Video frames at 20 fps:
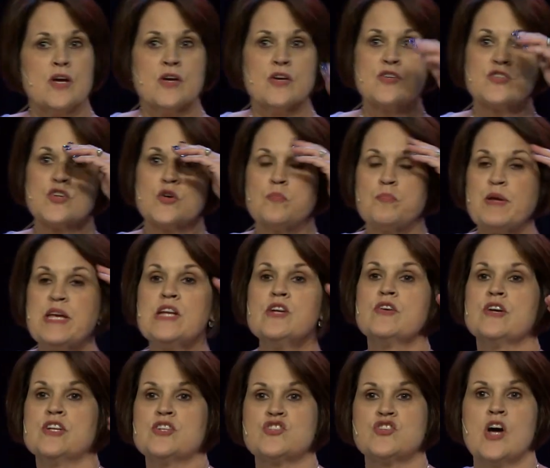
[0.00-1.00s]
So
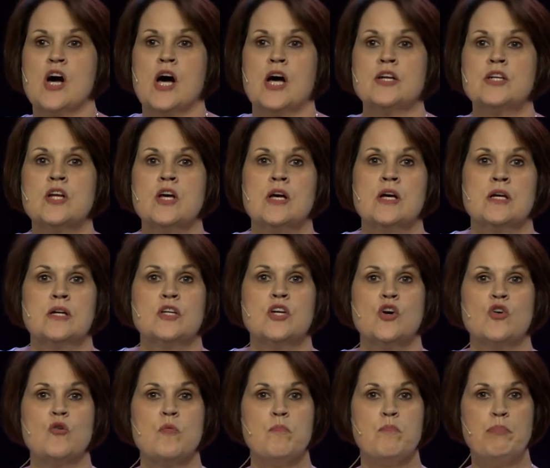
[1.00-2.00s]
Peter and John
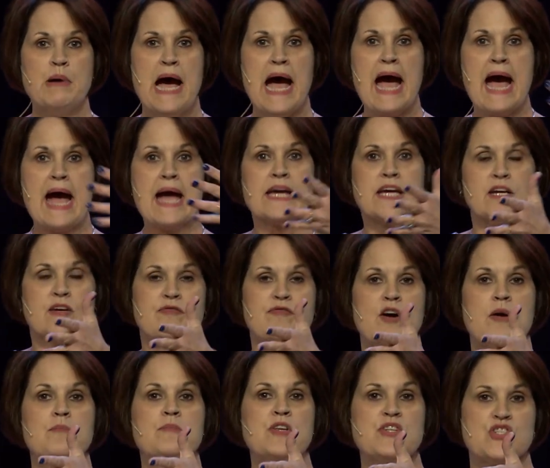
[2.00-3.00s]
go back
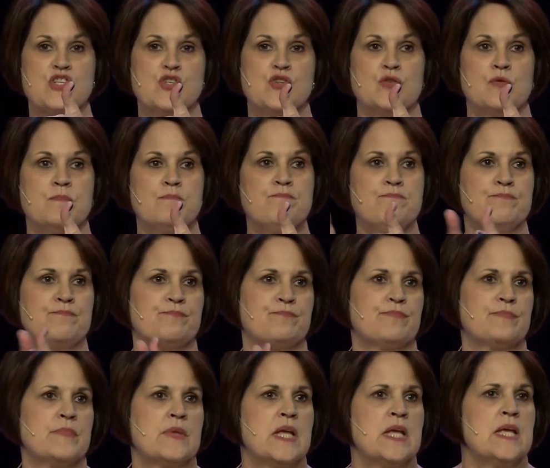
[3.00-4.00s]
from the tomb
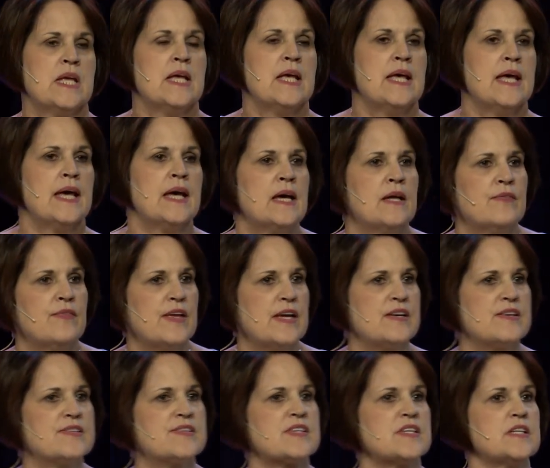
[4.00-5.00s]
and
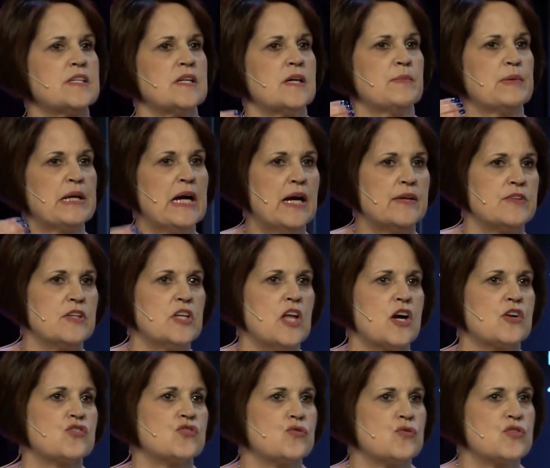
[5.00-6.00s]
they sit behind the
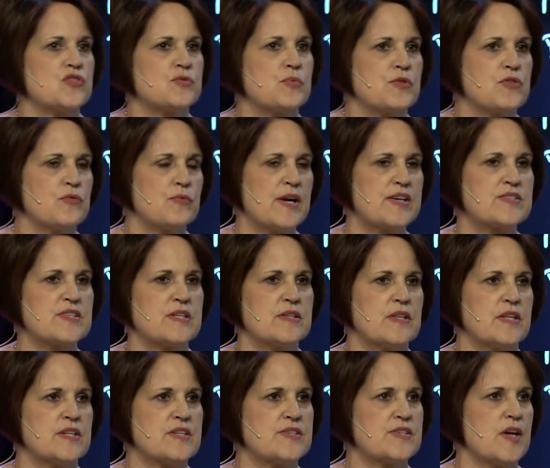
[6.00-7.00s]
locked doors with the rest of
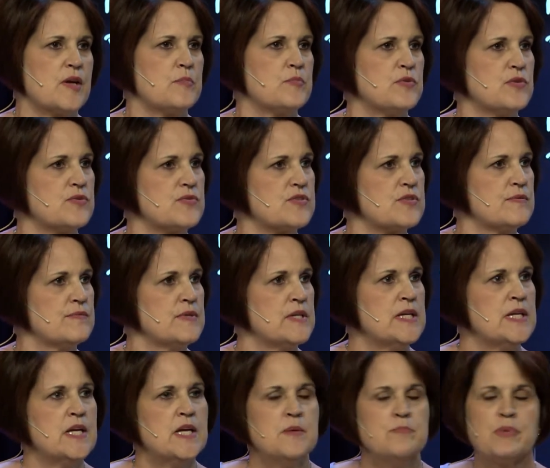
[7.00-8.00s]
the disciples.
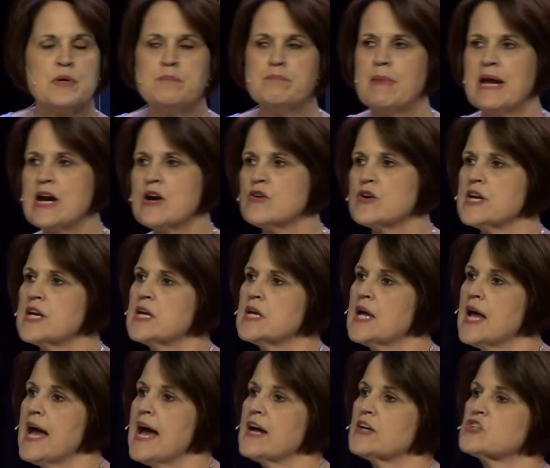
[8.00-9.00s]
But Mary
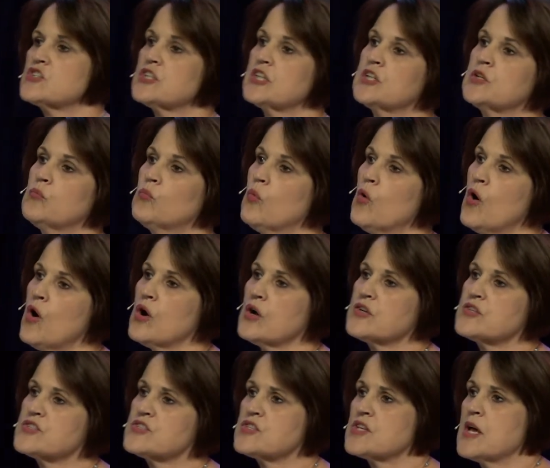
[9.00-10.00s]
actually
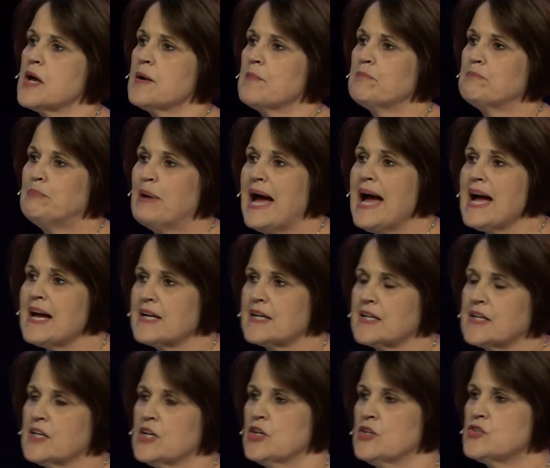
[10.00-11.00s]
walks
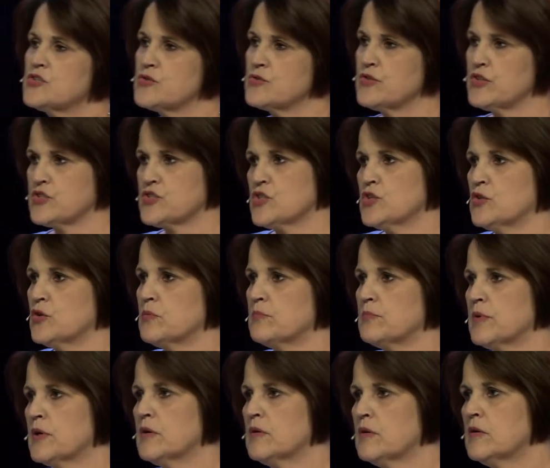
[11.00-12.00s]
back to the
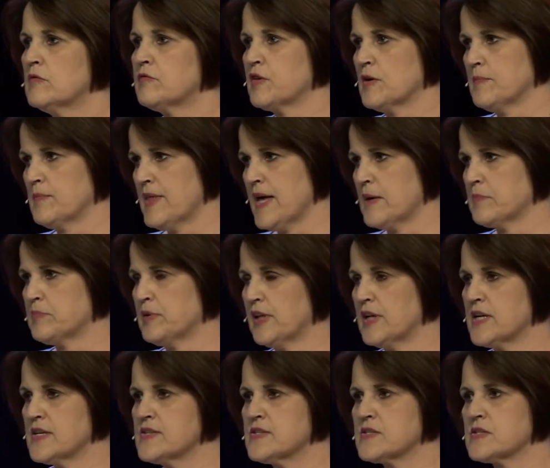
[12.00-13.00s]
tomb from that
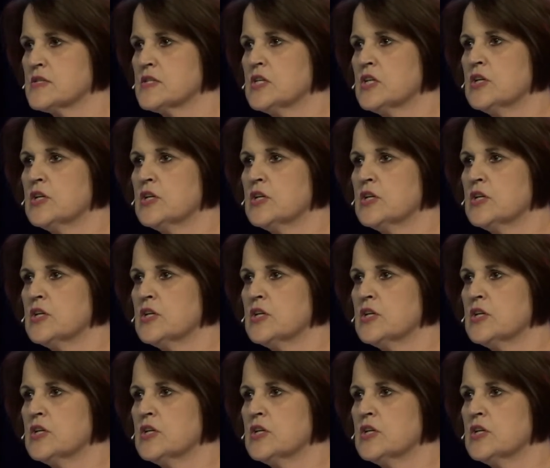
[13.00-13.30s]
place.